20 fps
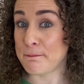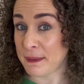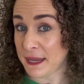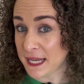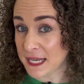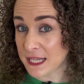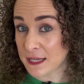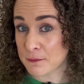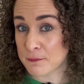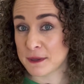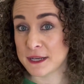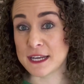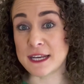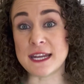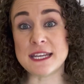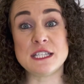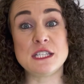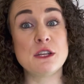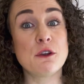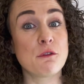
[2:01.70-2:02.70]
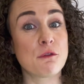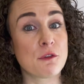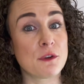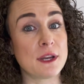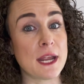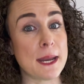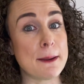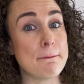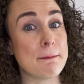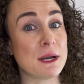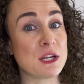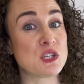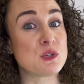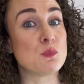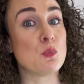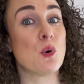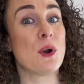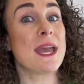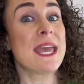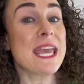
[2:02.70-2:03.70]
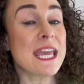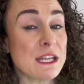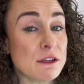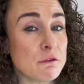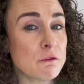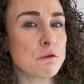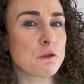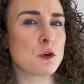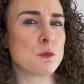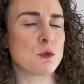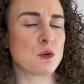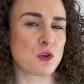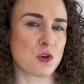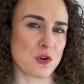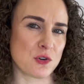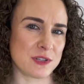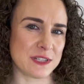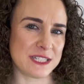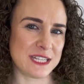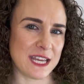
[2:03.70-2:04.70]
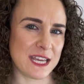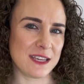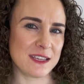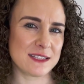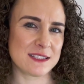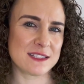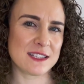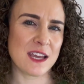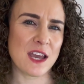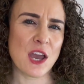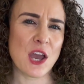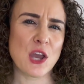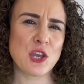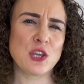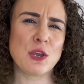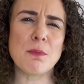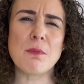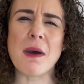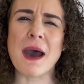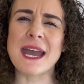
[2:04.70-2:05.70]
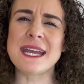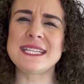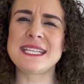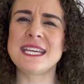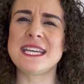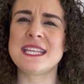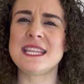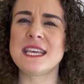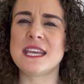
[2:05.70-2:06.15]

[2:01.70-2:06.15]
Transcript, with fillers: meaning but in a different and much more informal context, you might hear the